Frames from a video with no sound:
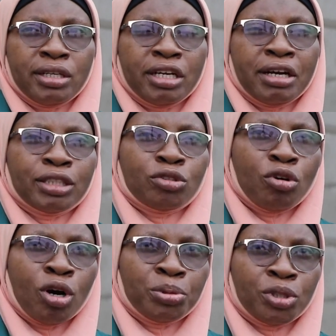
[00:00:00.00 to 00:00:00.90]
There are 2
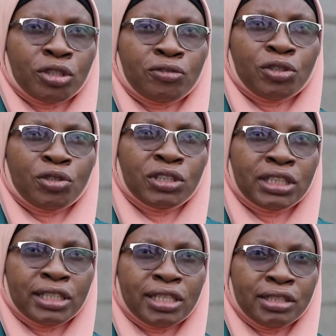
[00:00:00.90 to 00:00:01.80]
options for those
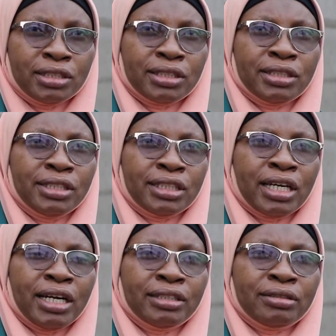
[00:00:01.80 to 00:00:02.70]
seedlings. It
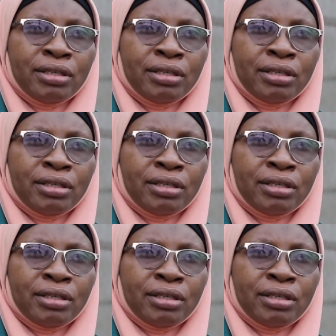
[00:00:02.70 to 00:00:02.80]
can